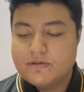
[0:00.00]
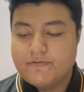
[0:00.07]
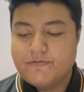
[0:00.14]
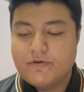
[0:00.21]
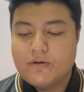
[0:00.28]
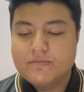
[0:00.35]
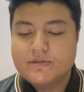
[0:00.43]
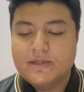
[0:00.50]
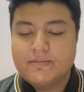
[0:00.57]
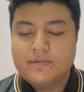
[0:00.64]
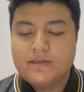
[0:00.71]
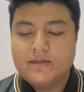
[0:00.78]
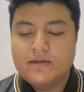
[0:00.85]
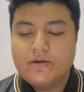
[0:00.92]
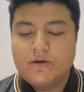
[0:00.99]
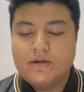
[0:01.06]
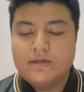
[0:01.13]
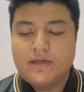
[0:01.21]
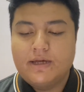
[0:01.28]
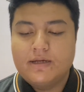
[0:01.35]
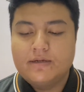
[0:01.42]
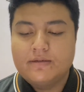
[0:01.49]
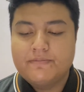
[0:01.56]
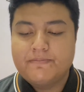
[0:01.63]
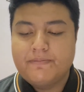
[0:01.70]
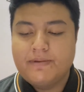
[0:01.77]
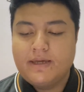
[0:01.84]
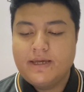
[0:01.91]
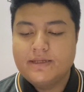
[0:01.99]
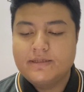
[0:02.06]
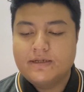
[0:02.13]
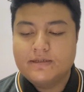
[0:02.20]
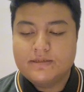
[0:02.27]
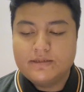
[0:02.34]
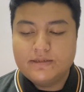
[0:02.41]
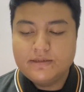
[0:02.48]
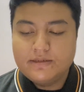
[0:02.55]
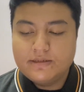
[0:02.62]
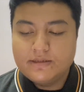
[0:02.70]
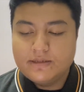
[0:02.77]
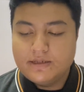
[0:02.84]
from something called a PN junction.